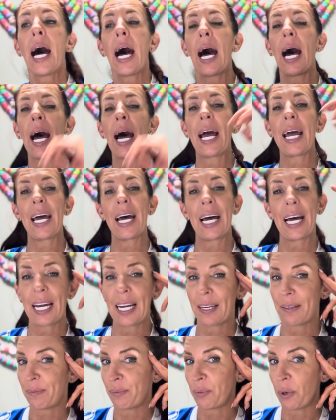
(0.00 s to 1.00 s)

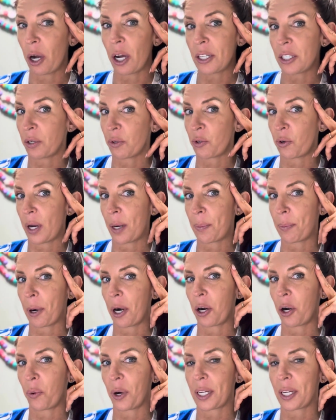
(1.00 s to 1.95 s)
I also dread partner